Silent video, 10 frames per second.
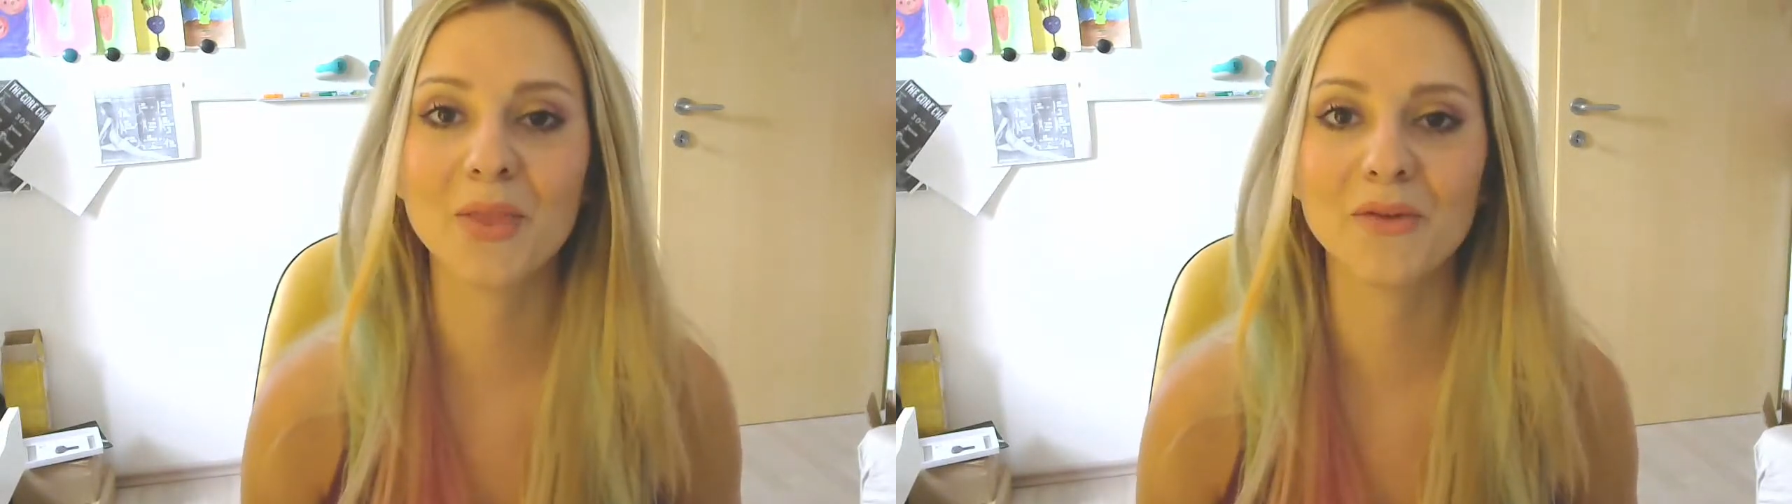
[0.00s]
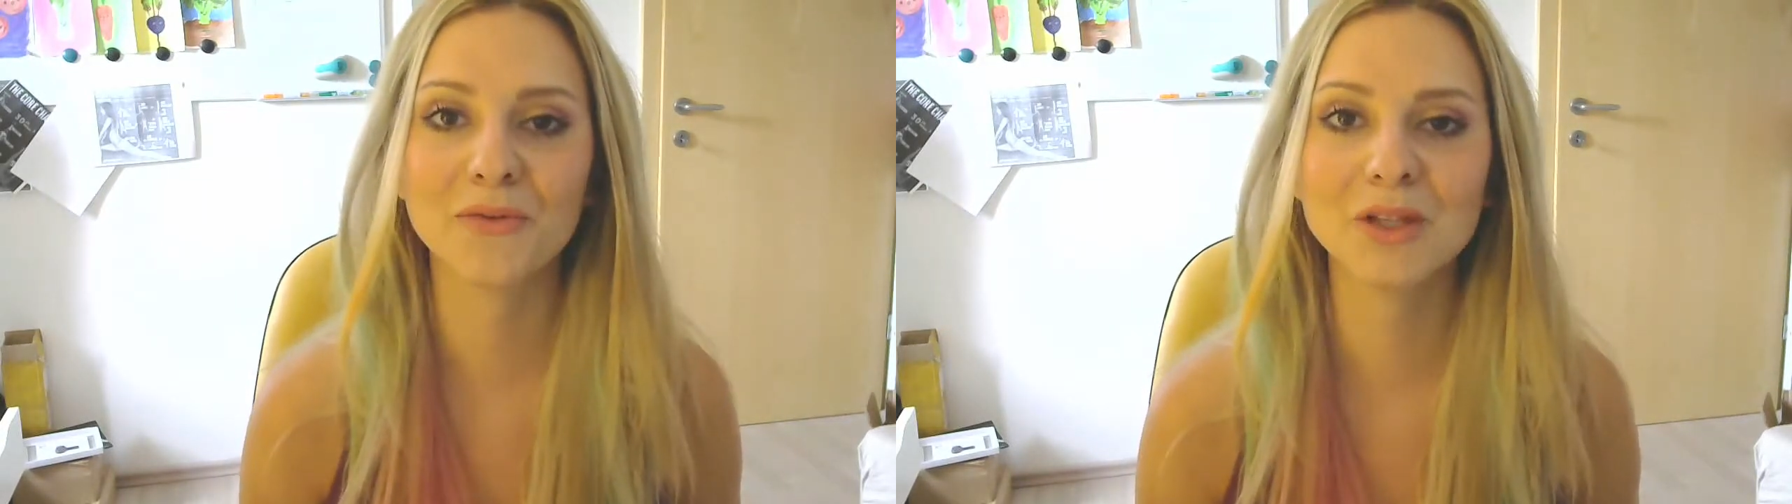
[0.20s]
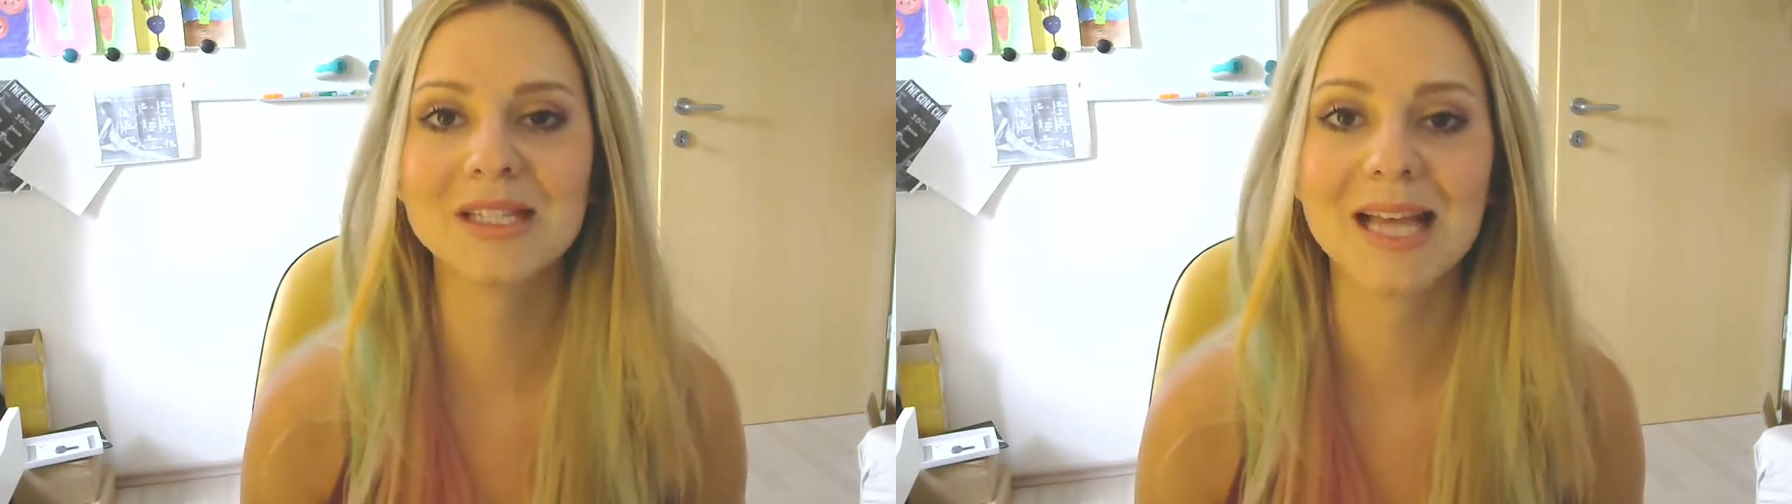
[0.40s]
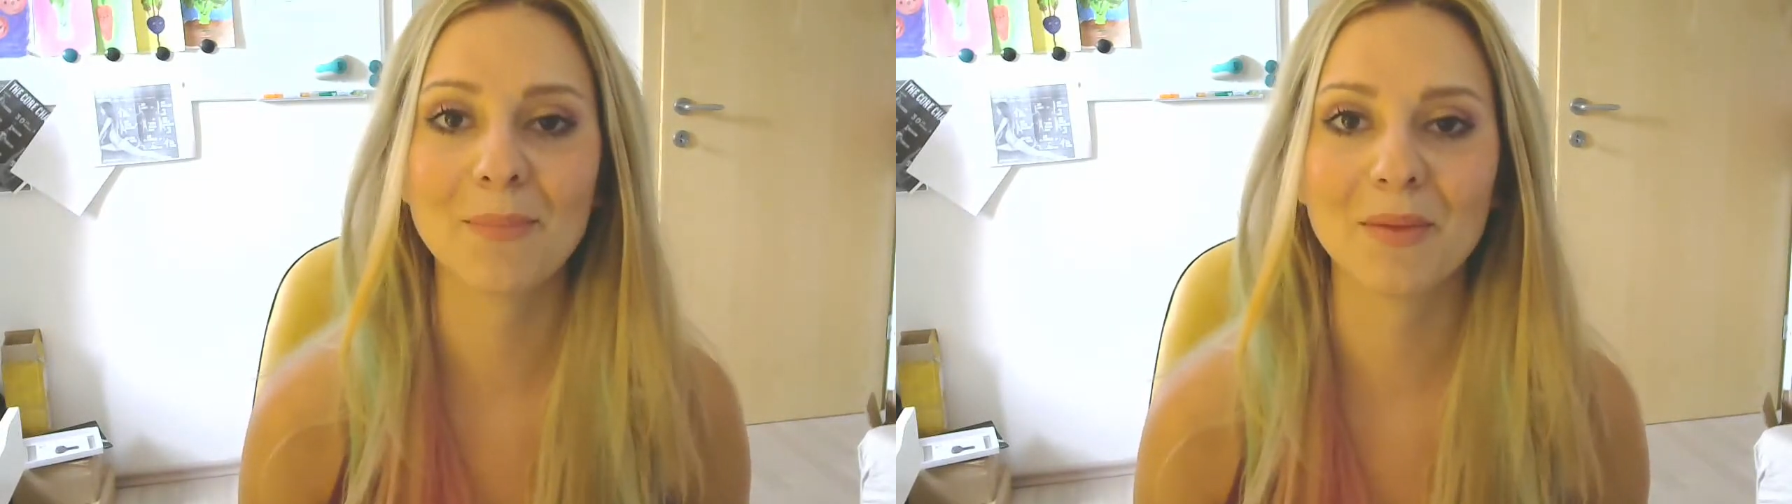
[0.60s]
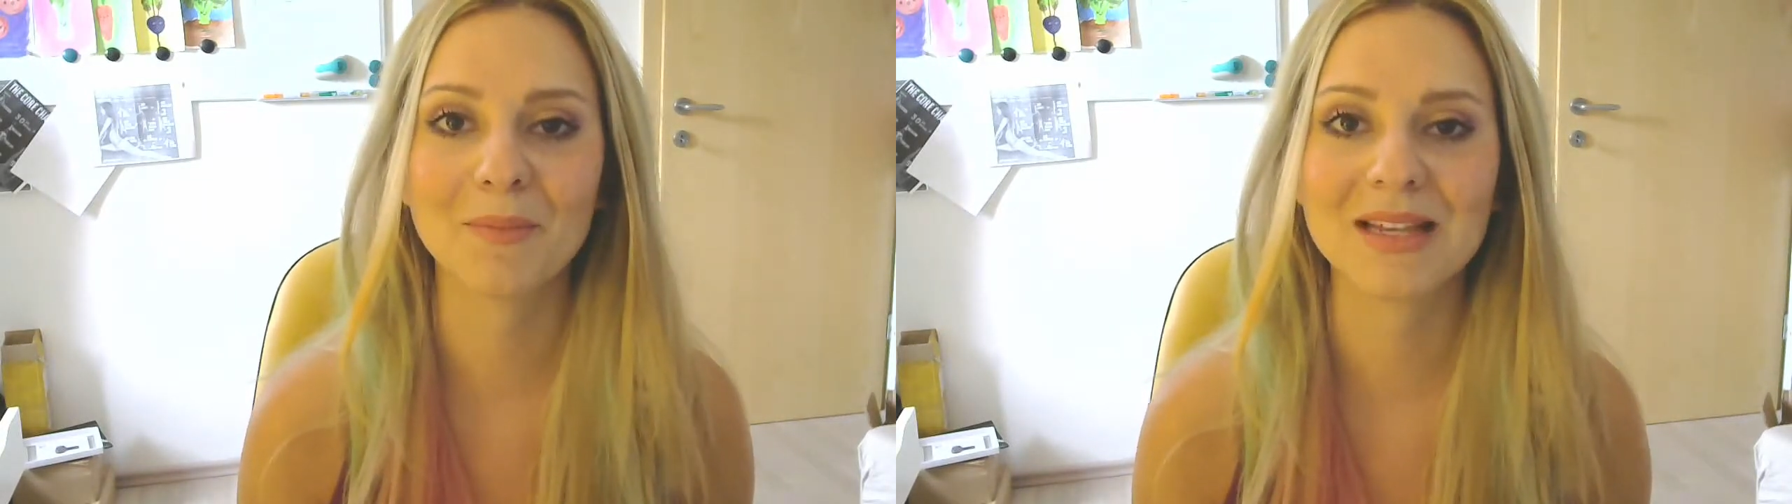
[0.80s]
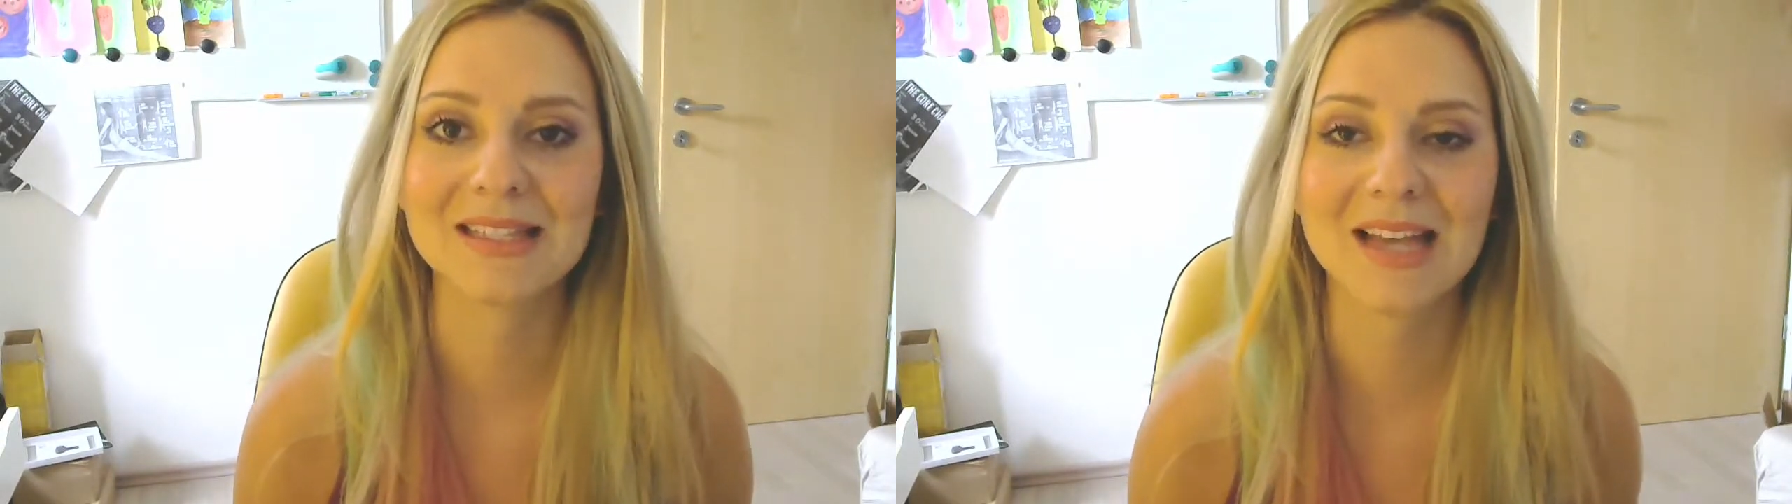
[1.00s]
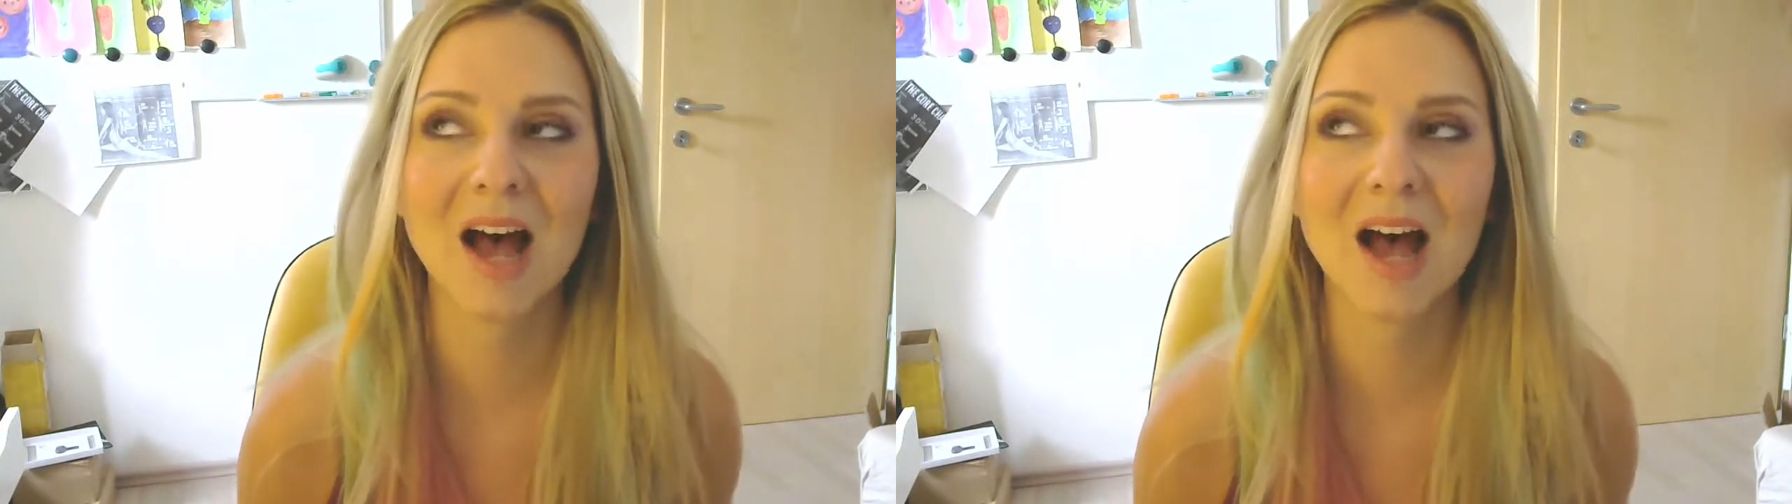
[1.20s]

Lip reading: the food supplements.